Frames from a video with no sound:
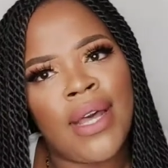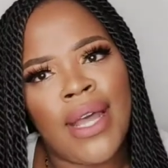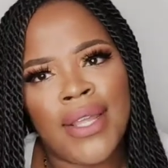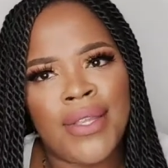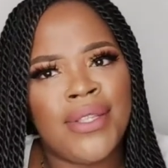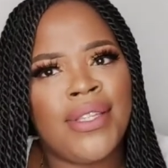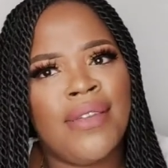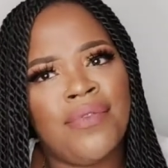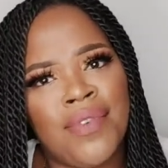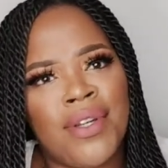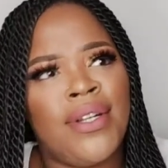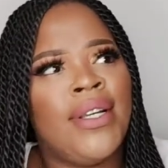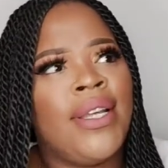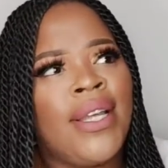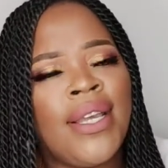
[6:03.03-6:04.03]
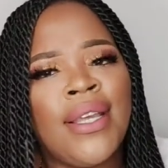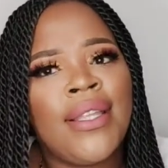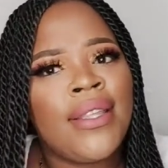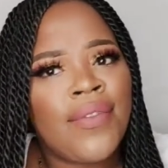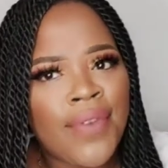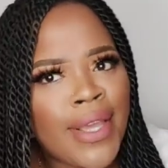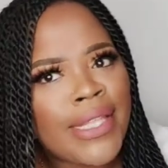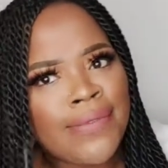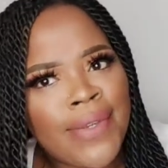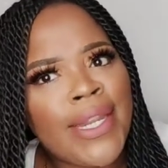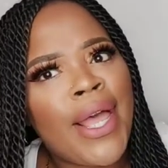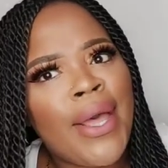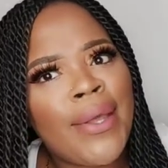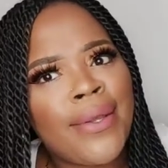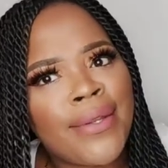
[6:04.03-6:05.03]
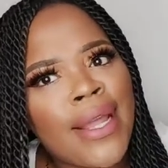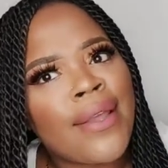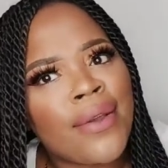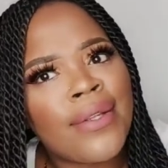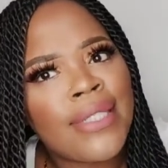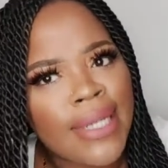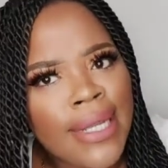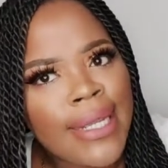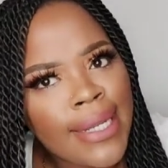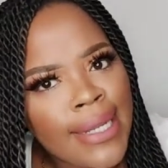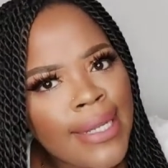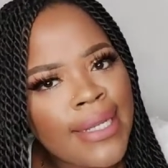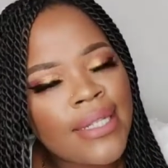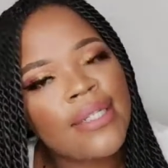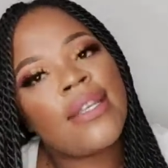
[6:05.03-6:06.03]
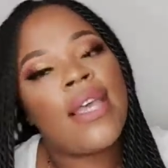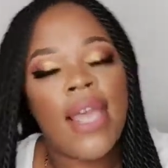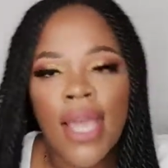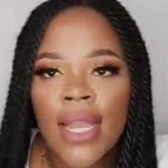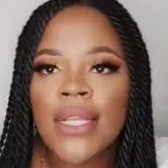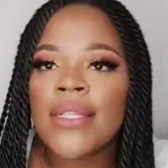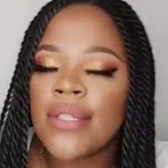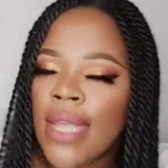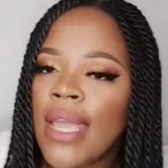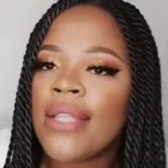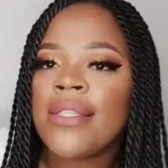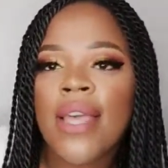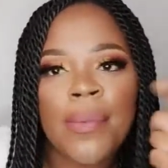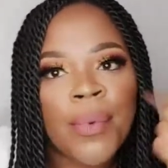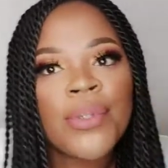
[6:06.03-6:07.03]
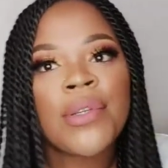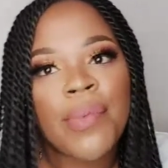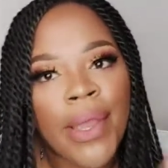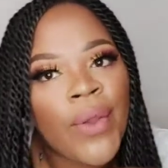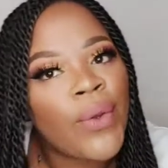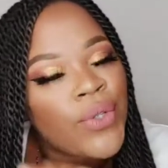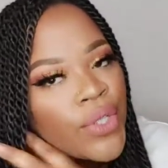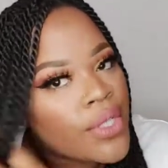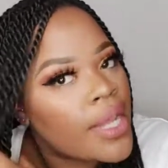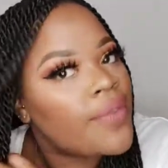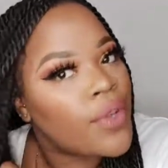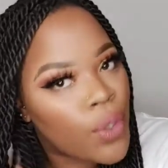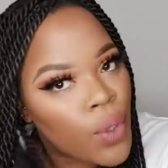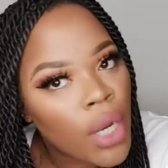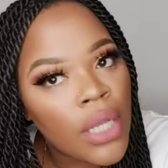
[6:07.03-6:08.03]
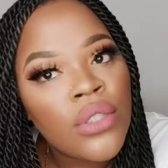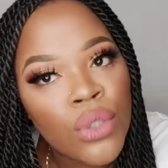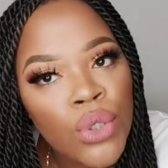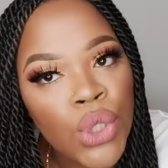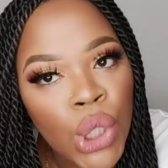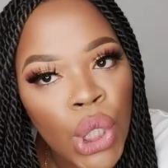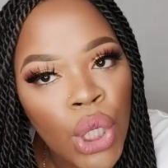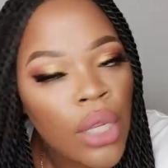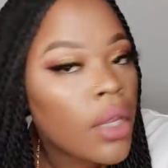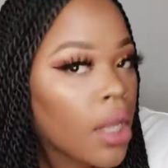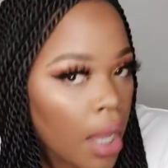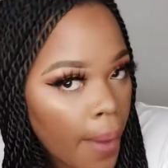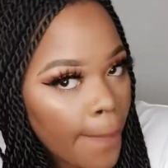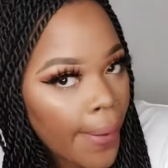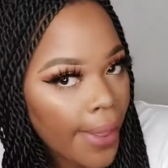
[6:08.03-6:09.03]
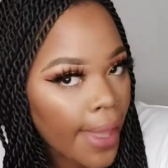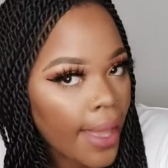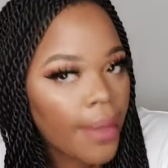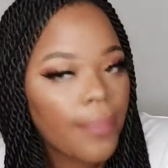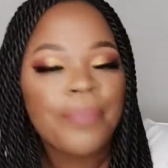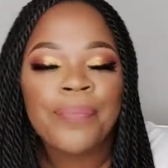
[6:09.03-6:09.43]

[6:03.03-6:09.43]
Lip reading: I use it for the first video, then got deleted, and yes, I put it back on today for you guys to see. But yeah,